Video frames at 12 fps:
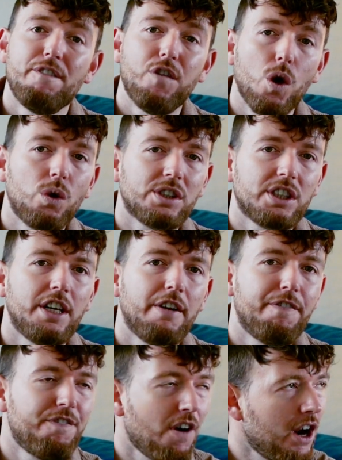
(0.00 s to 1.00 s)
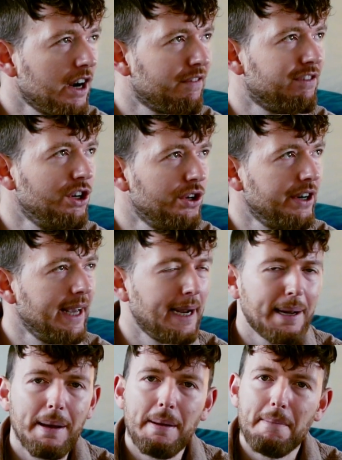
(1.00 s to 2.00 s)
Focus on the fun of learning,